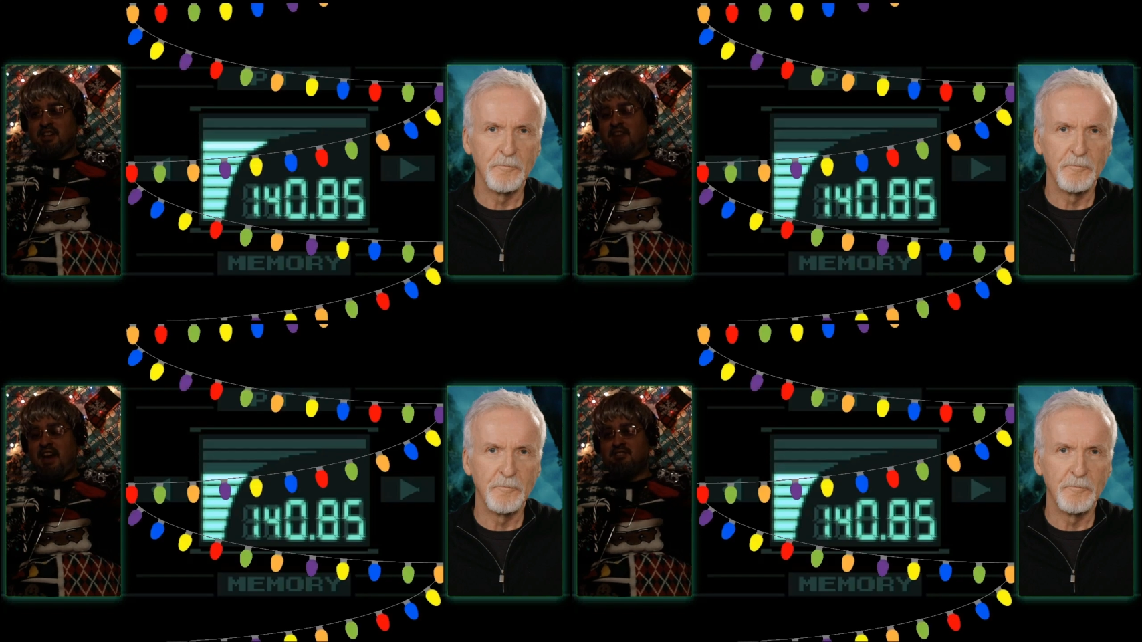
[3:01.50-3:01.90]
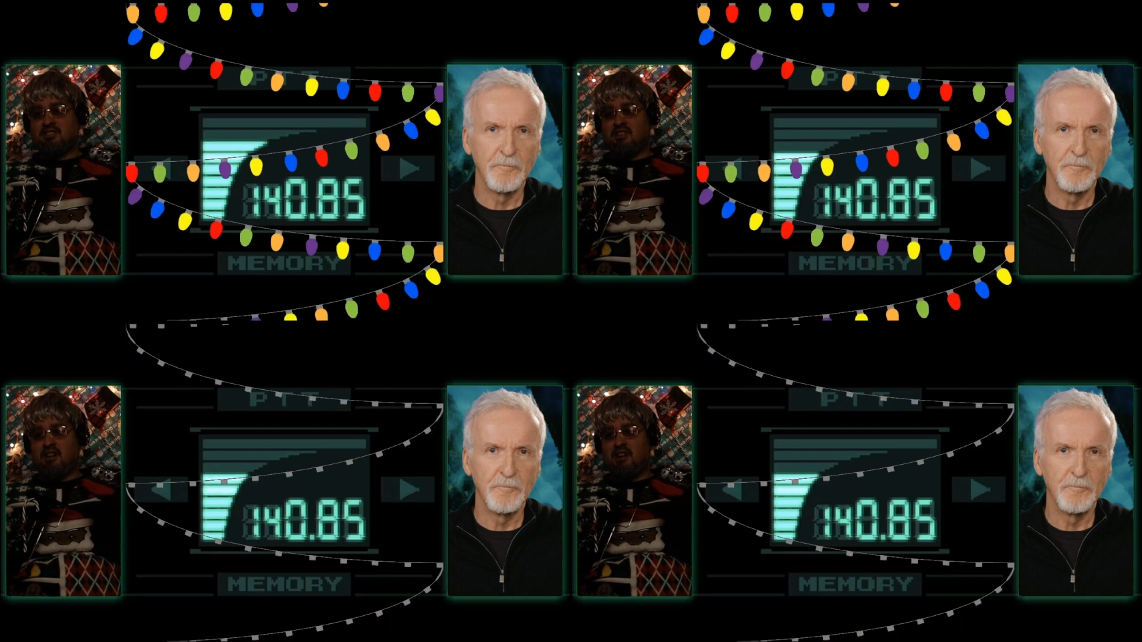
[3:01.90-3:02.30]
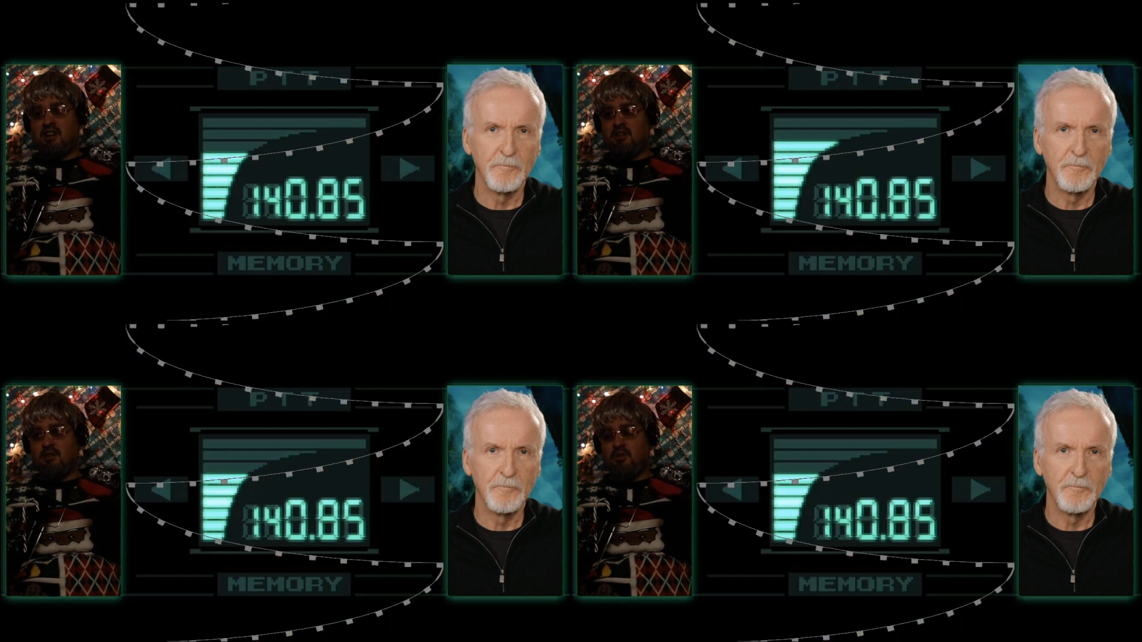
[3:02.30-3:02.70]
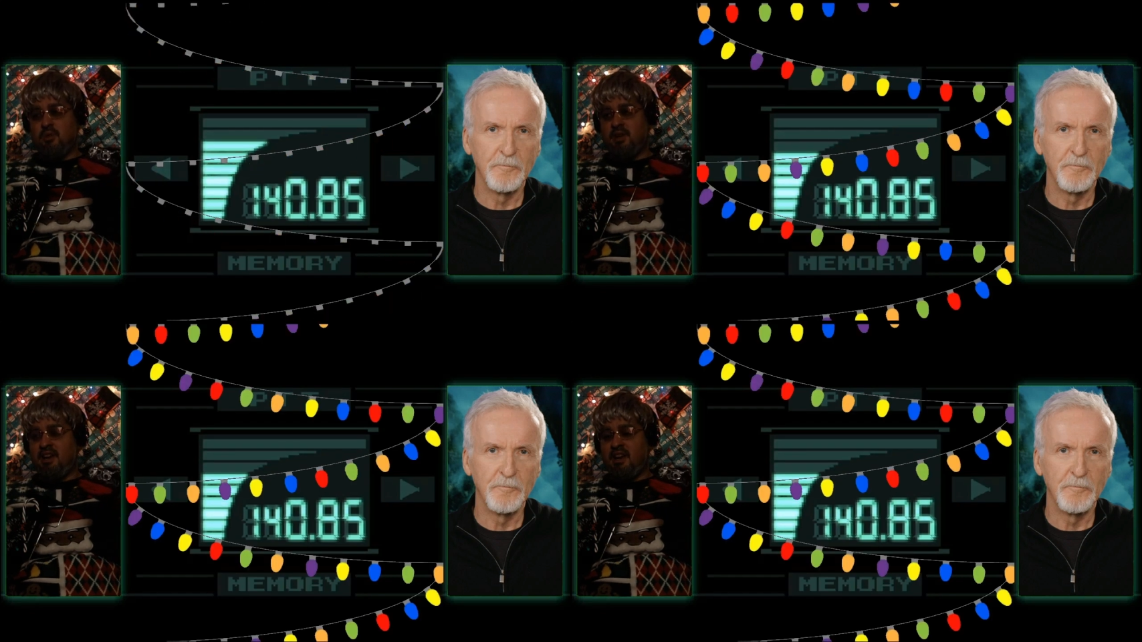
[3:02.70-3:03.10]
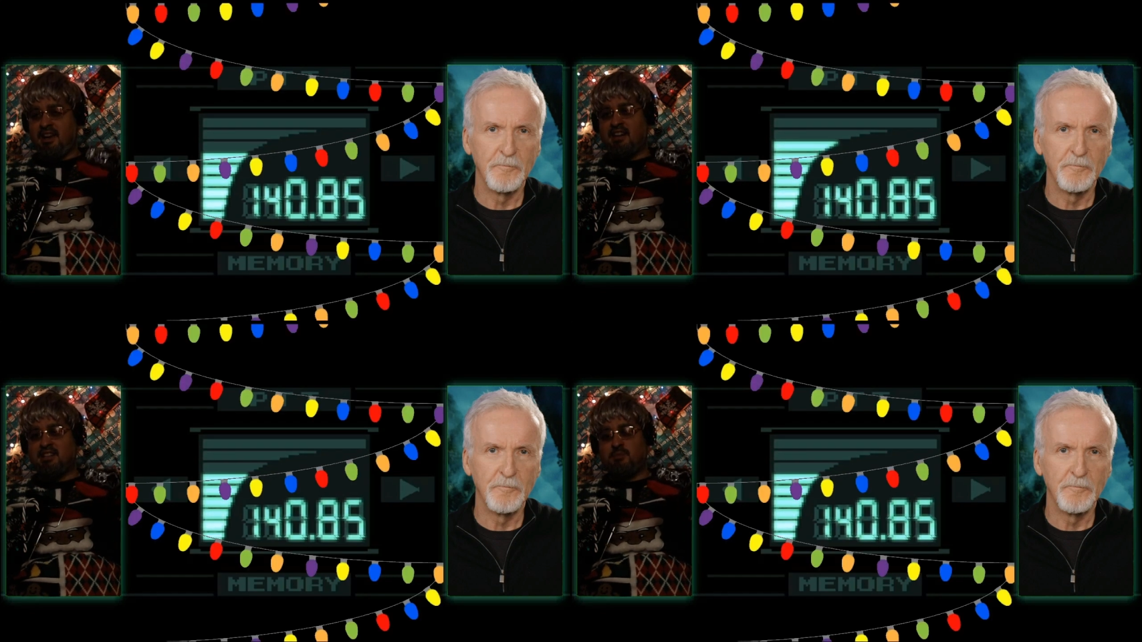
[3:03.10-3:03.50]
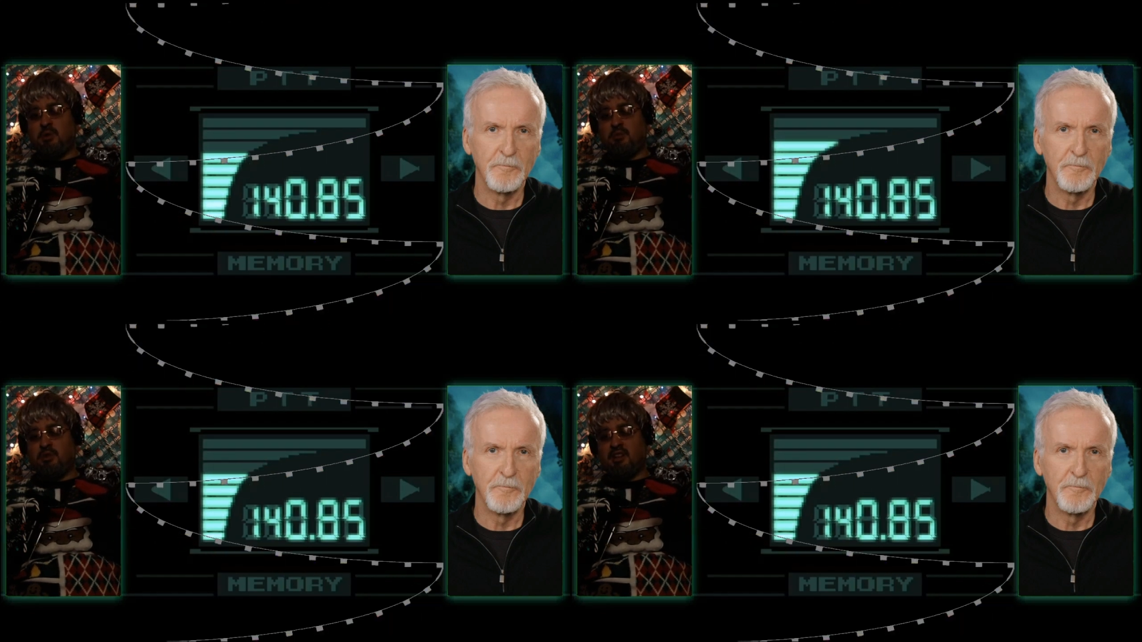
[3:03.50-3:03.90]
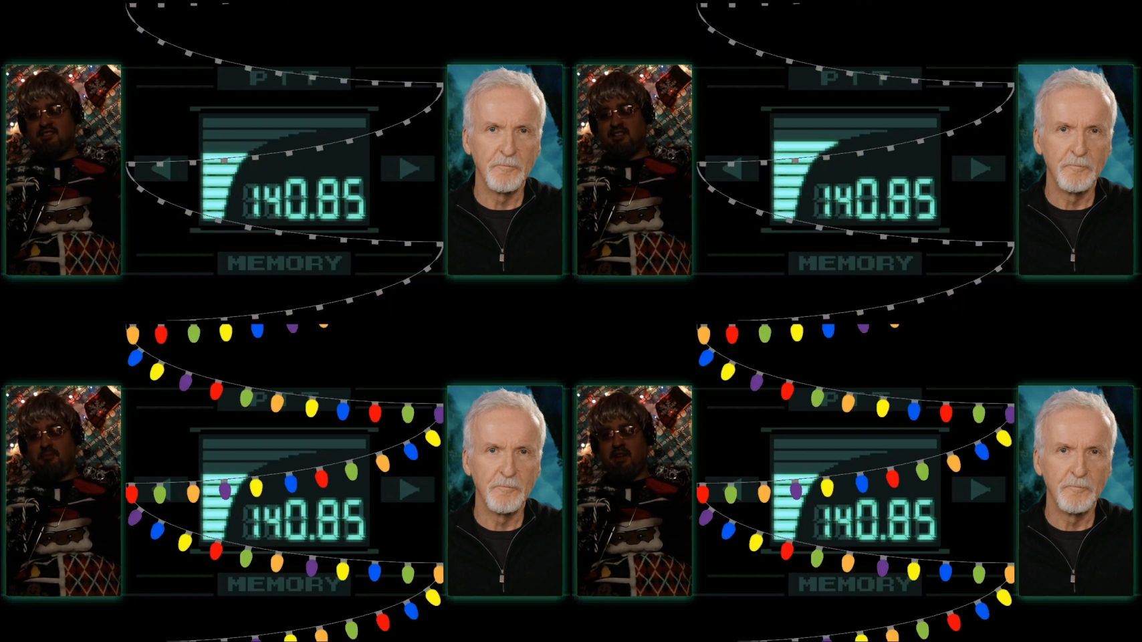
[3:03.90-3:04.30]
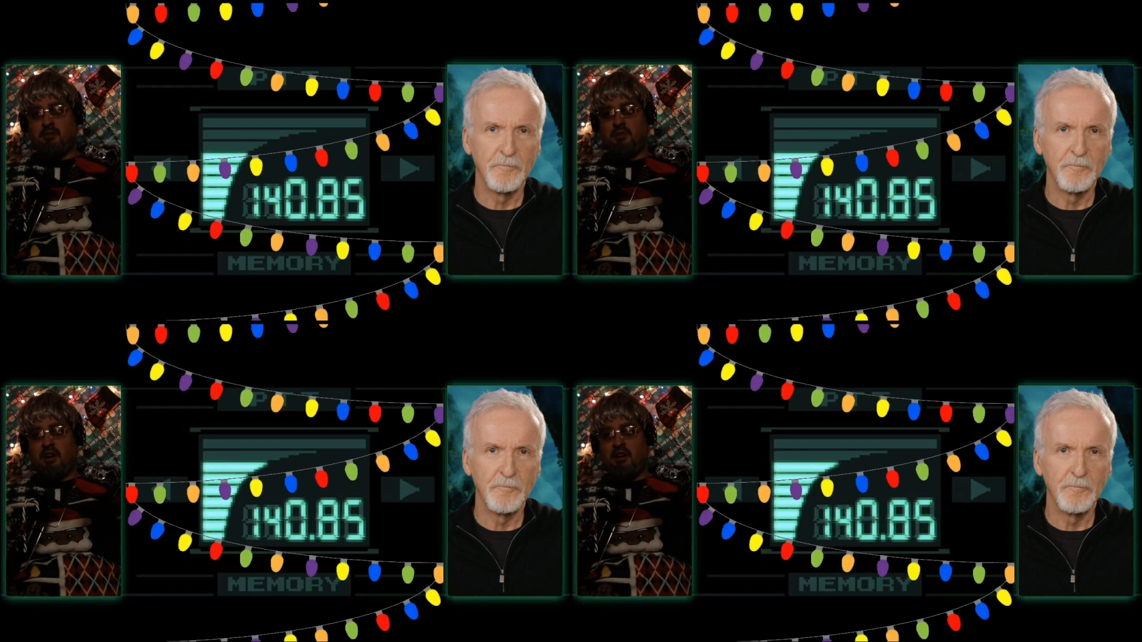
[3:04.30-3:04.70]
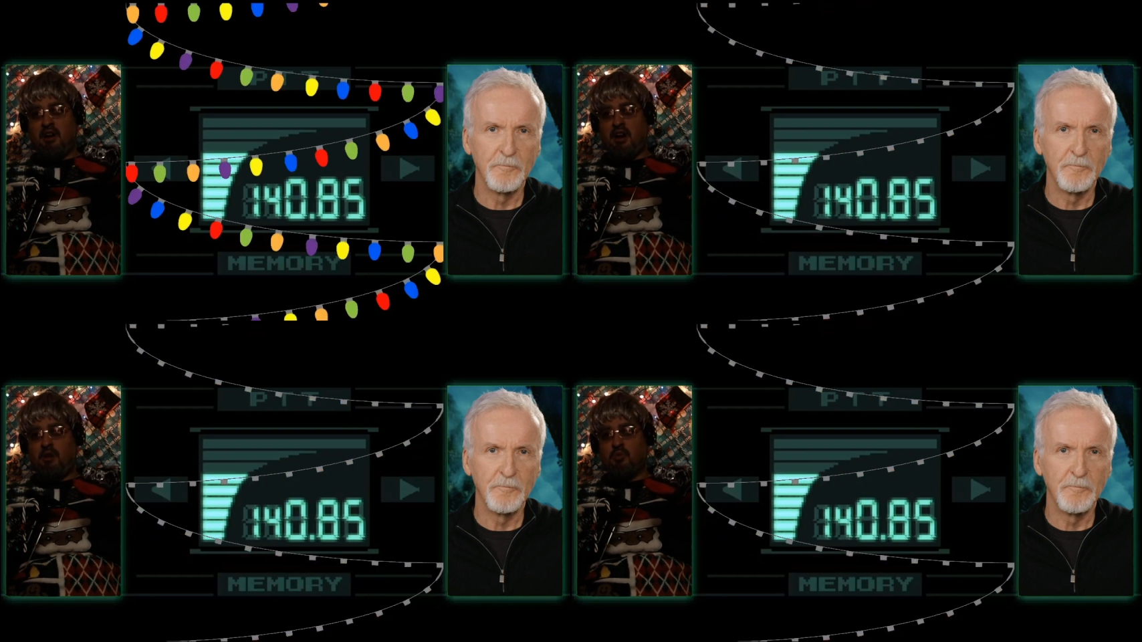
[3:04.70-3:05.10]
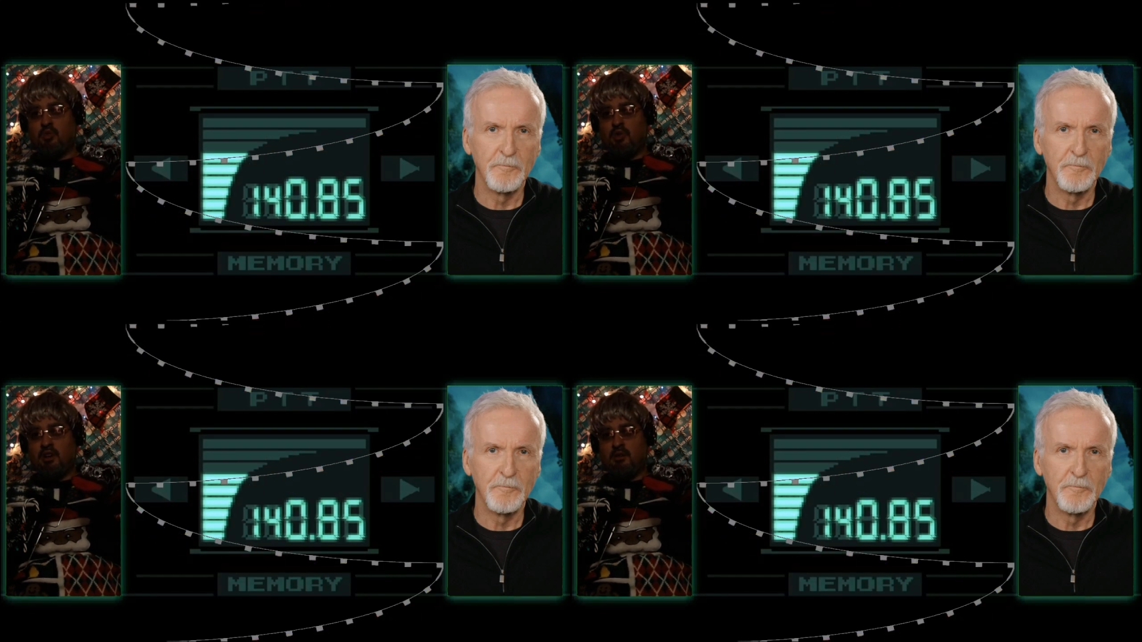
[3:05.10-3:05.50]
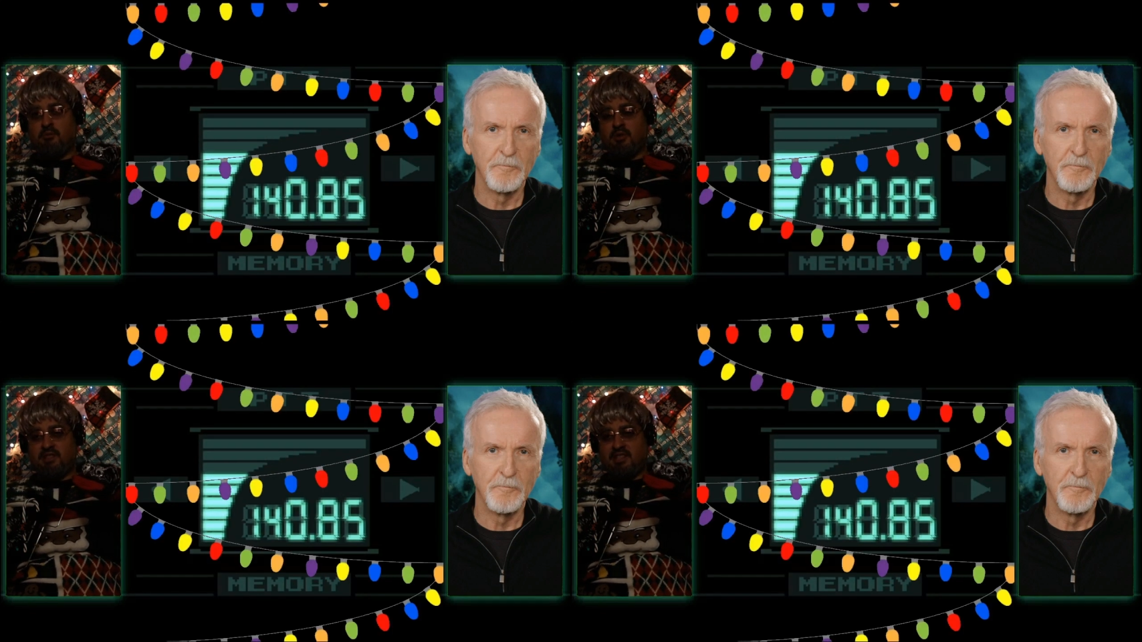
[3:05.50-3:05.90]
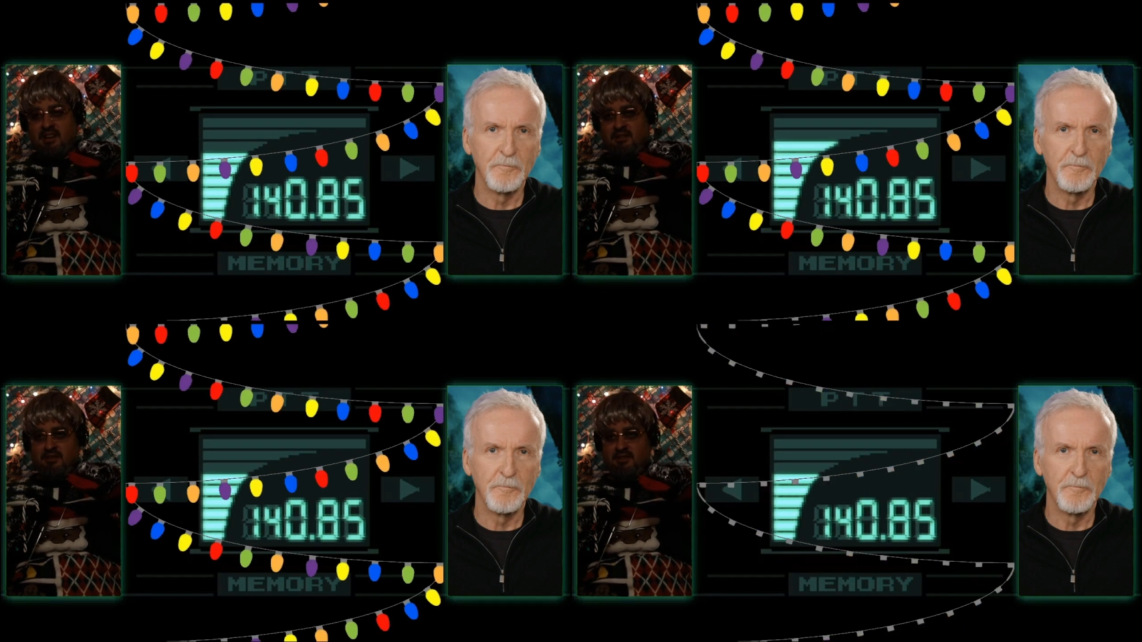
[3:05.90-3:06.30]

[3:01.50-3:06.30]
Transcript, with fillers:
Speaker 1: of Avatar, you, you wouldn't acknowledge people unless they made a, a, a Awooga boat sound.